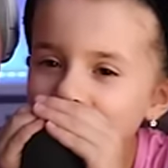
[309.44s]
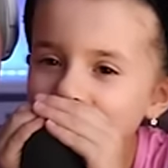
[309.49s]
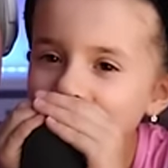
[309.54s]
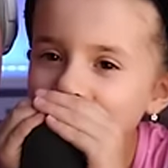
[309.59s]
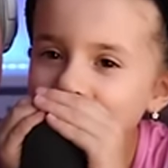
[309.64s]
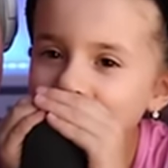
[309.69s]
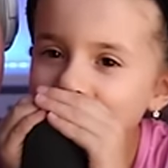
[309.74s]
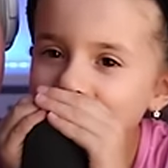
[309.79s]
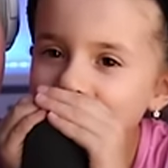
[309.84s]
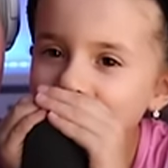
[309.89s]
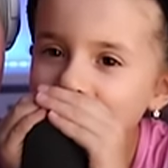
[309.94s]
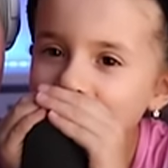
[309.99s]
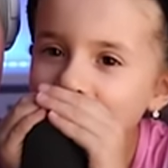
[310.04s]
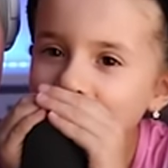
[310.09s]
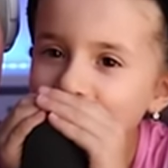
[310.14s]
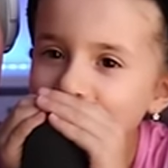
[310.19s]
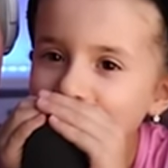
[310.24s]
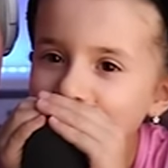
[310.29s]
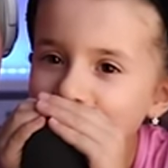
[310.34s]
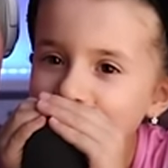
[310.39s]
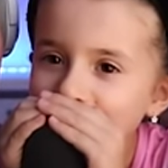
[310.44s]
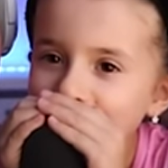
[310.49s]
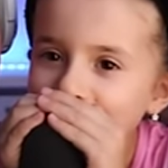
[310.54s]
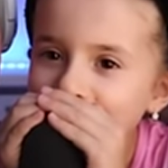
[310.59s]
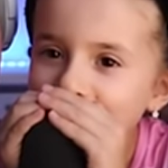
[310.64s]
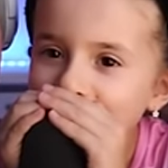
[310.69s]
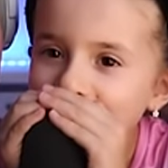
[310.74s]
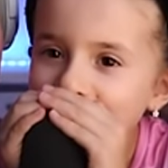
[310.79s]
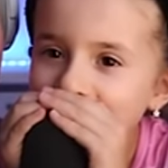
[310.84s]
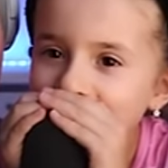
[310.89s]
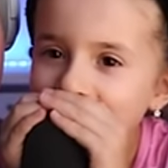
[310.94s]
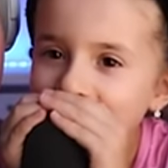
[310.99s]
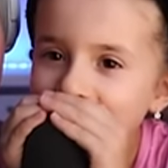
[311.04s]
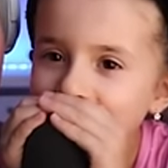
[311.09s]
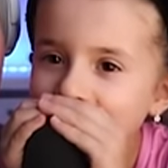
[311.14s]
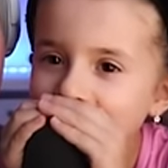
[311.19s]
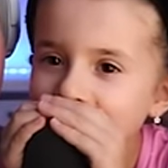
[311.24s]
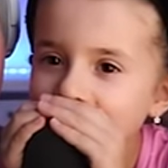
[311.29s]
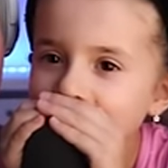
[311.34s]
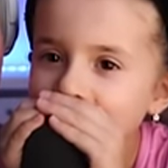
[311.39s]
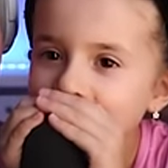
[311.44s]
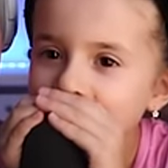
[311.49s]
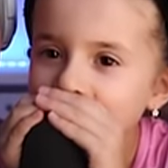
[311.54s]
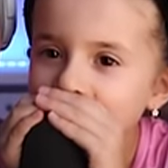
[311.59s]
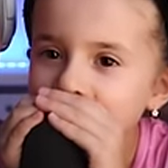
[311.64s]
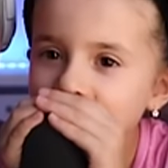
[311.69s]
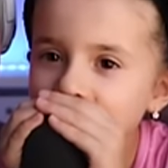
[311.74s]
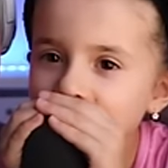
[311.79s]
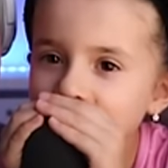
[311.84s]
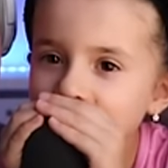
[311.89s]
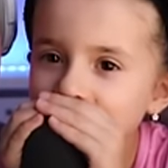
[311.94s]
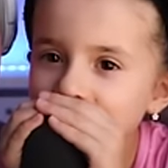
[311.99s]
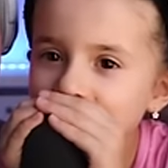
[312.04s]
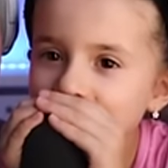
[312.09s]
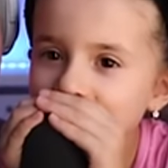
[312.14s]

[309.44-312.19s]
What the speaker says: The person shown says nothing.